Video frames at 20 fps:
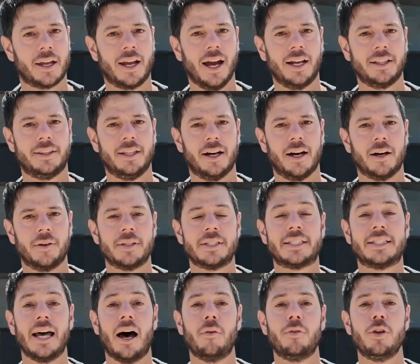Qatar,
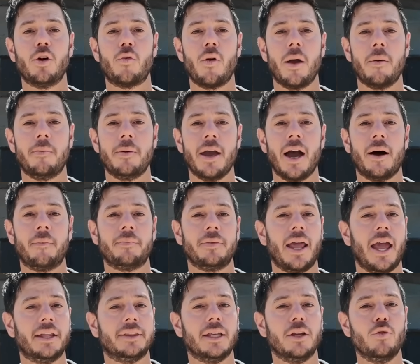Saudi Arabia,
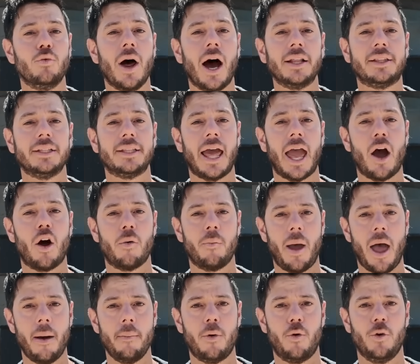and the United
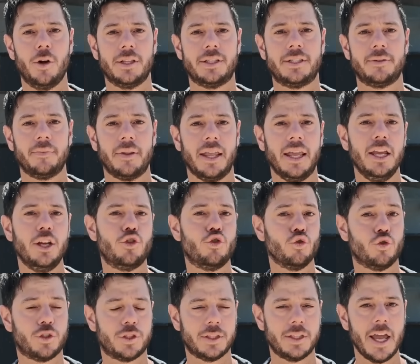Arab Emirates
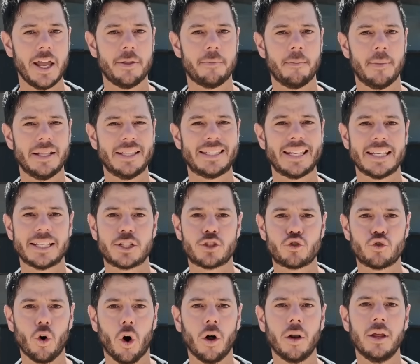issued statements
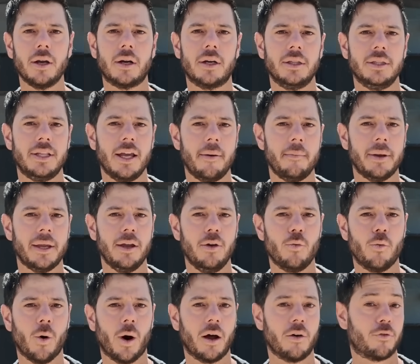strongly condemning
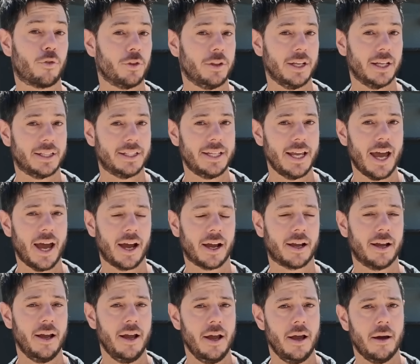Iran for the
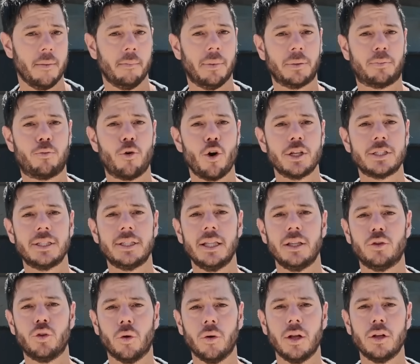attack, but
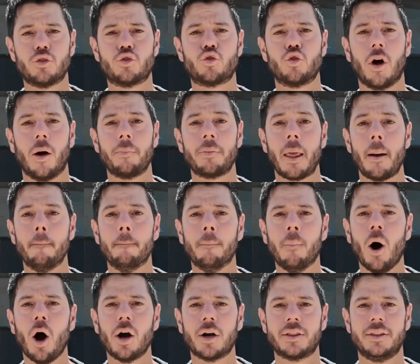President Donald Trump
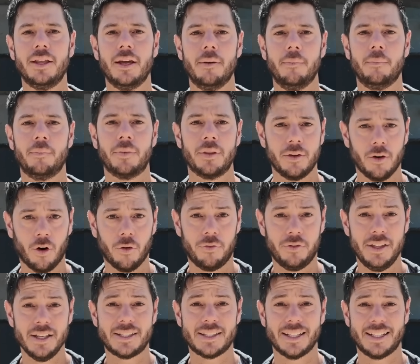mocked them
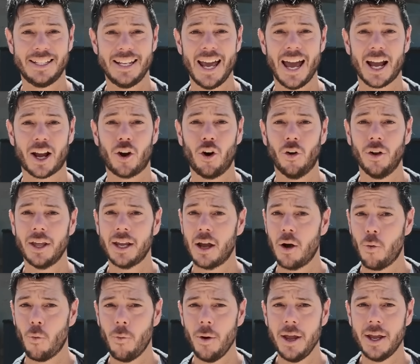of this attack, calling
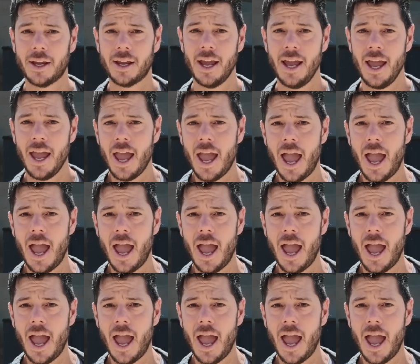it weak